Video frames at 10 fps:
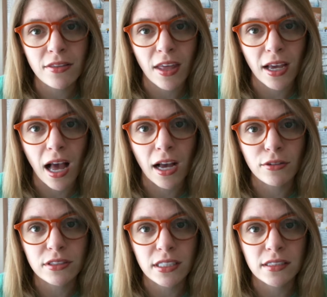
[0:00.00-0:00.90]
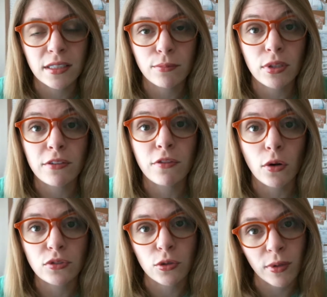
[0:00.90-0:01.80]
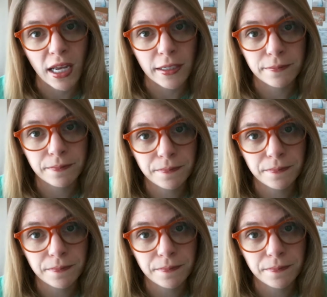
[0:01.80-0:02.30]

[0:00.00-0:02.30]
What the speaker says: that Congress can simply vote away.